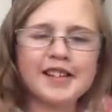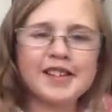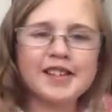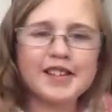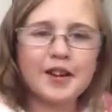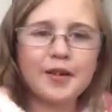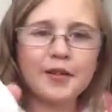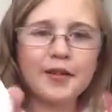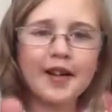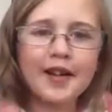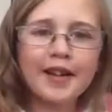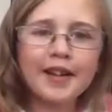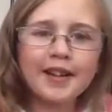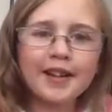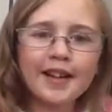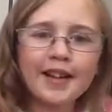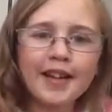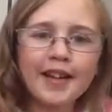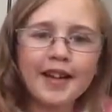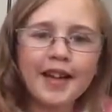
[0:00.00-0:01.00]
donut,
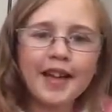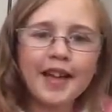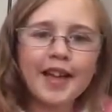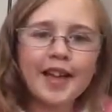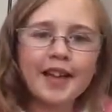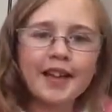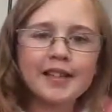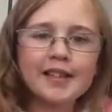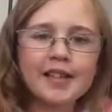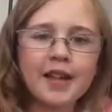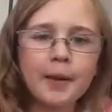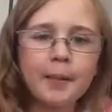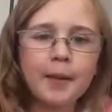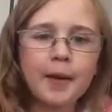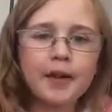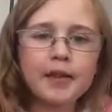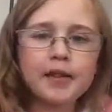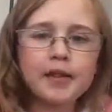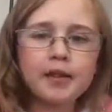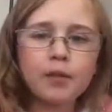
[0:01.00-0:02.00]
and I
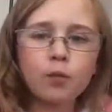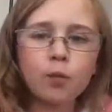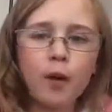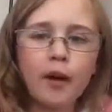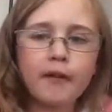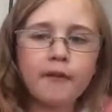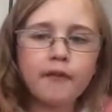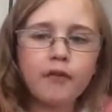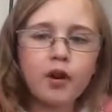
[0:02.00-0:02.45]
painted white